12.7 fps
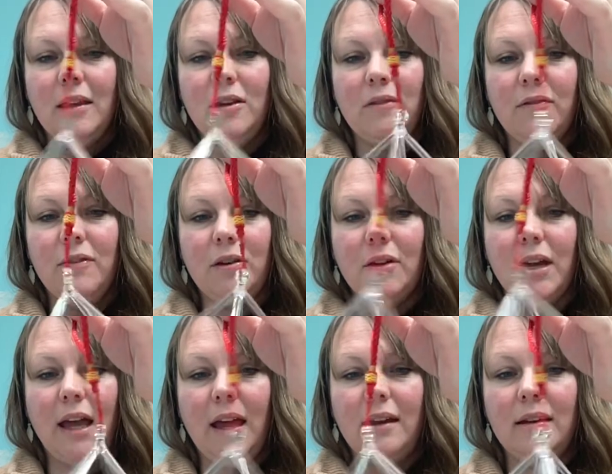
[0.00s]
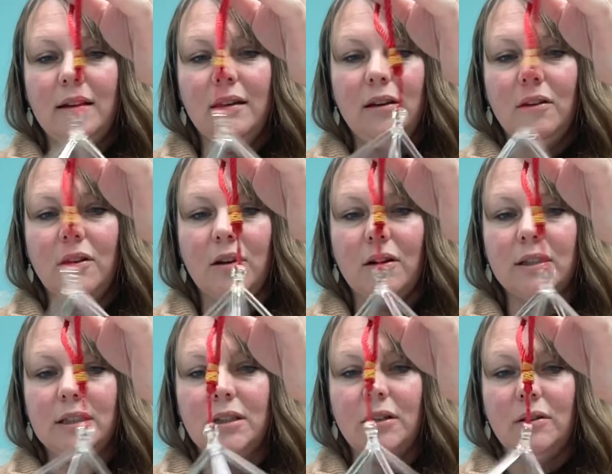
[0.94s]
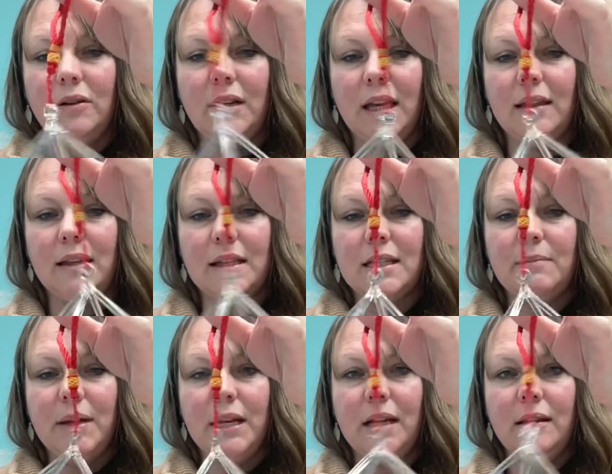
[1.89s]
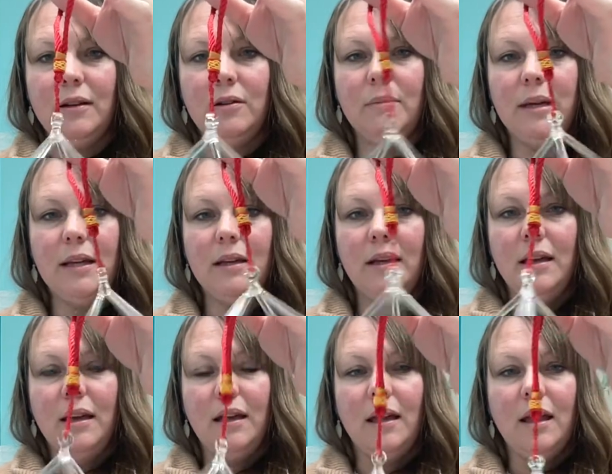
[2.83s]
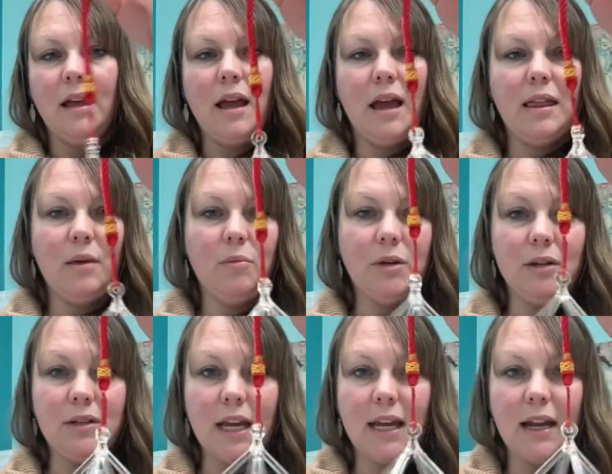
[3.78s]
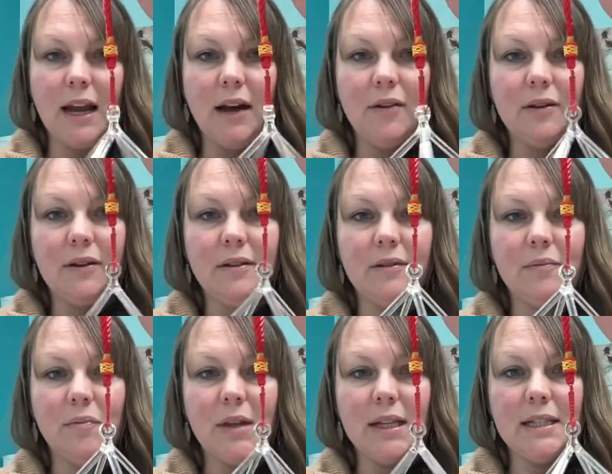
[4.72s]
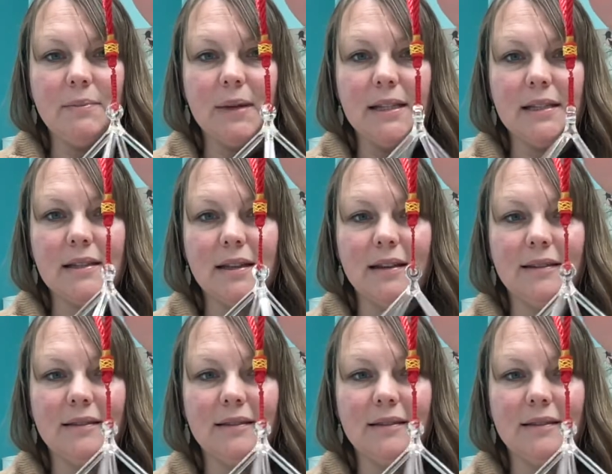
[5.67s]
If you can also get this spinning a little bit, and then when you take it out, it spins.